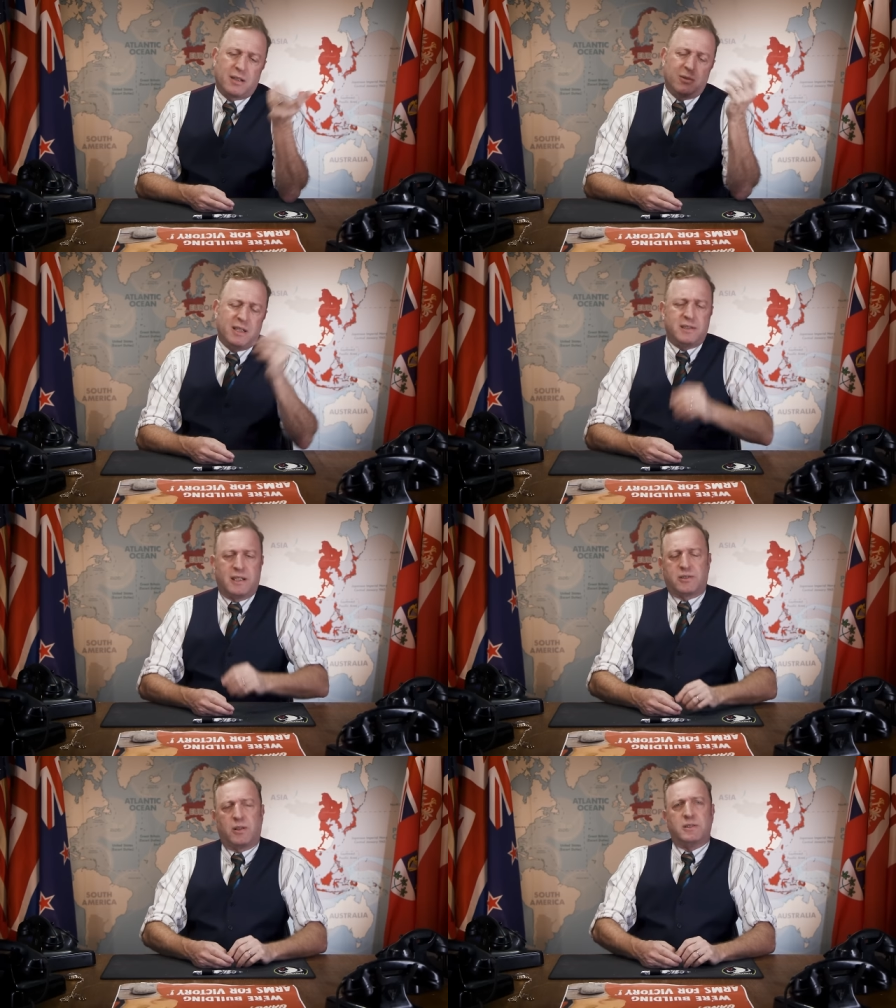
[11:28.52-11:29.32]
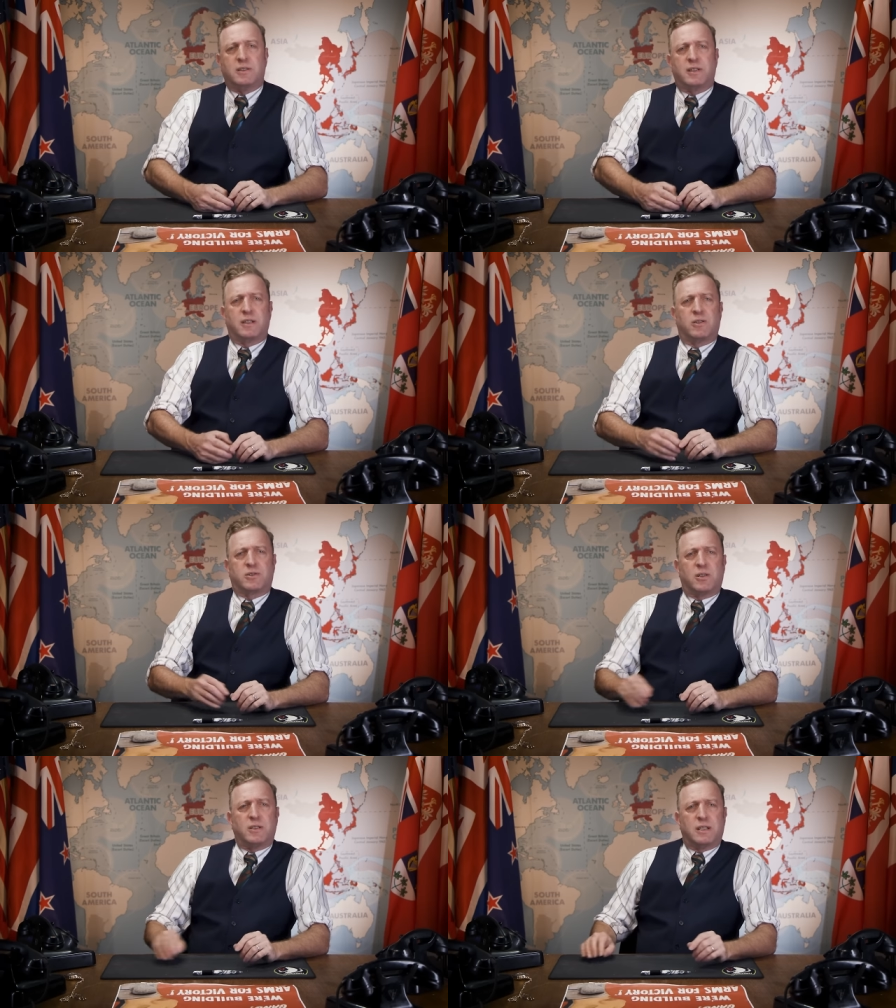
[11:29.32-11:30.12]
Well, it's hard to see an
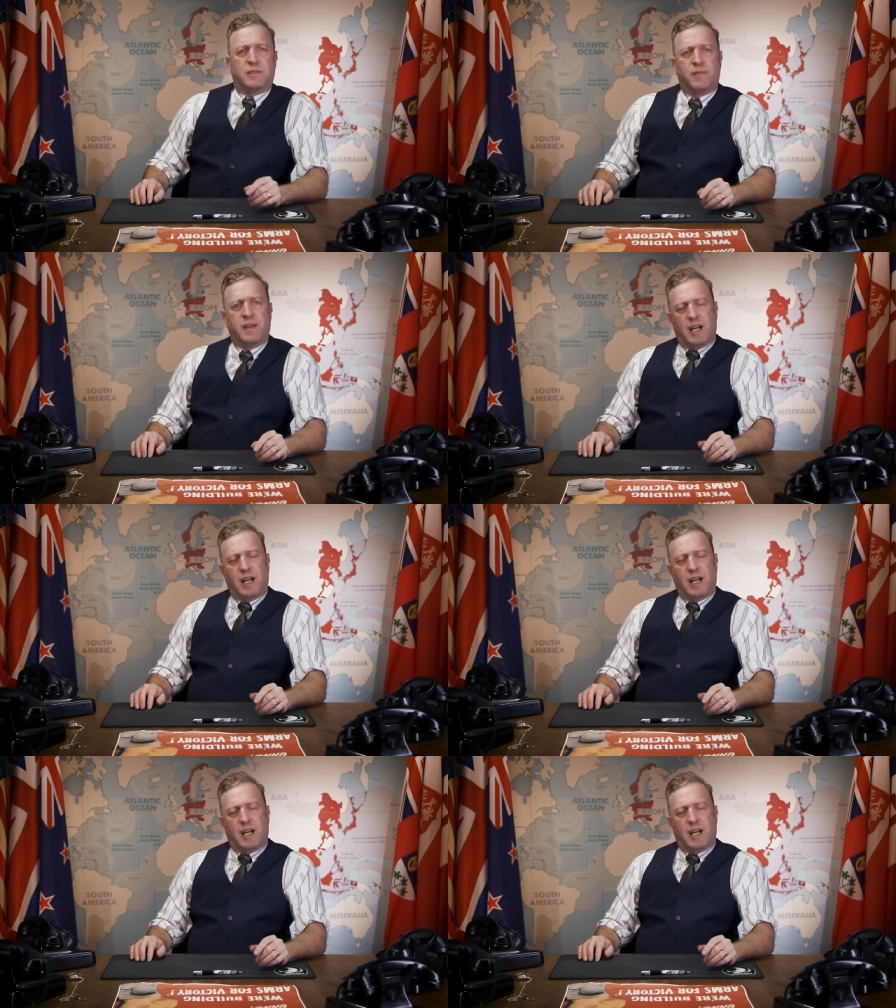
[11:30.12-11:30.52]
alternative.